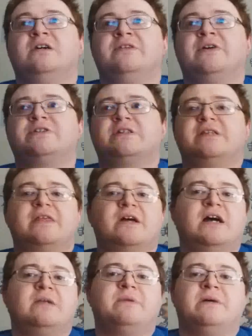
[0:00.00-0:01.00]
There's another
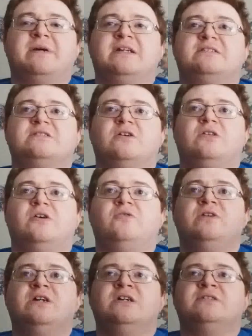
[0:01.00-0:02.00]
headbutt by Solo.
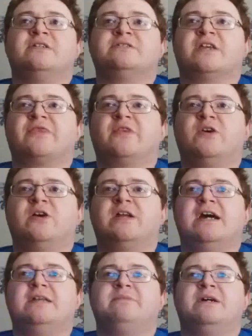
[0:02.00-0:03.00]
There's a third
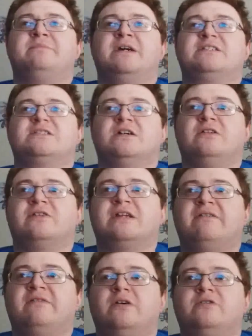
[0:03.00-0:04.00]
headbutt by Solo.
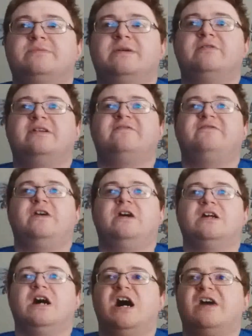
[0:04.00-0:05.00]
Kevin Owens very ready to
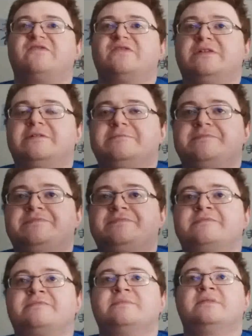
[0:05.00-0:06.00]
fall off.
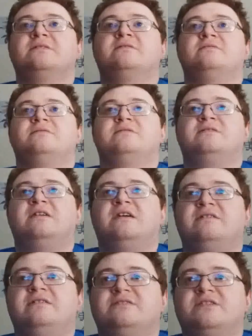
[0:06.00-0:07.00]
Yeah,
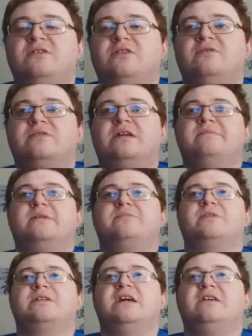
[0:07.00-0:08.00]
Solo climbing up
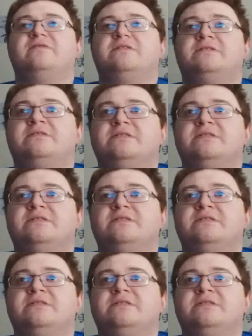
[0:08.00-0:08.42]
the cabin.